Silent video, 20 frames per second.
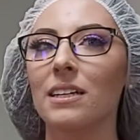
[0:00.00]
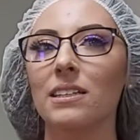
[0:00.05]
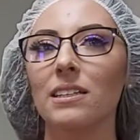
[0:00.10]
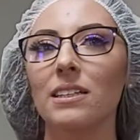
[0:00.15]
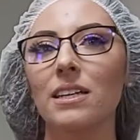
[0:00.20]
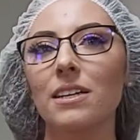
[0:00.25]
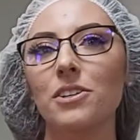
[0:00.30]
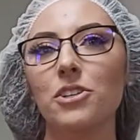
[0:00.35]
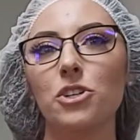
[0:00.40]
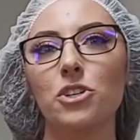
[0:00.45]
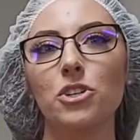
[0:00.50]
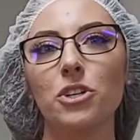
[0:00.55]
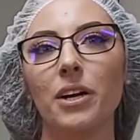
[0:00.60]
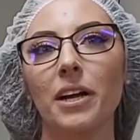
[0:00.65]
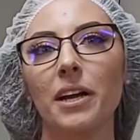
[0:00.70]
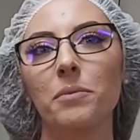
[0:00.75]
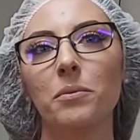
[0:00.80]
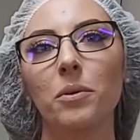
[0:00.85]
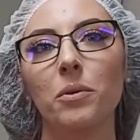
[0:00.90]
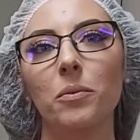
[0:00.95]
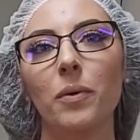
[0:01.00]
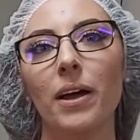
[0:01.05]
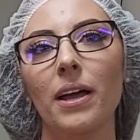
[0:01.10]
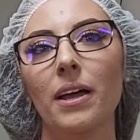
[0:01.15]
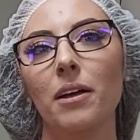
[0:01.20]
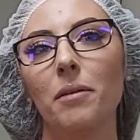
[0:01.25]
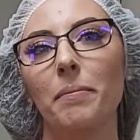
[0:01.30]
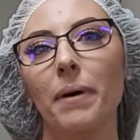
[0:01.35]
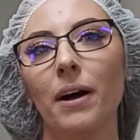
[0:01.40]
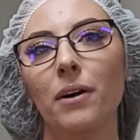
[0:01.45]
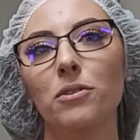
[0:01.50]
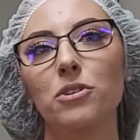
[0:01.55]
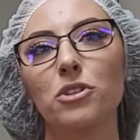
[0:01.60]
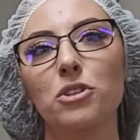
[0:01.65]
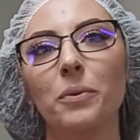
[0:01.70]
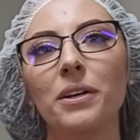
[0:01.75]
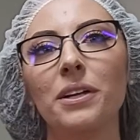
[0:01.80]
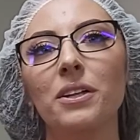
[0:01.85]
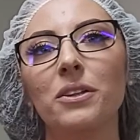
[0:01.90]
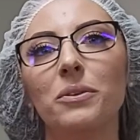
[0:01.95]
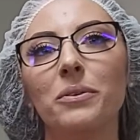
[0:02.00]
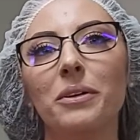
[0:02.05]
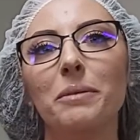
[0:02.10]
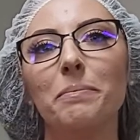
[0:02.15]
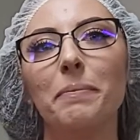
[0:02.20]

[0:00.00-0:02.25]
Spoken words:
Each tray will weigh about 23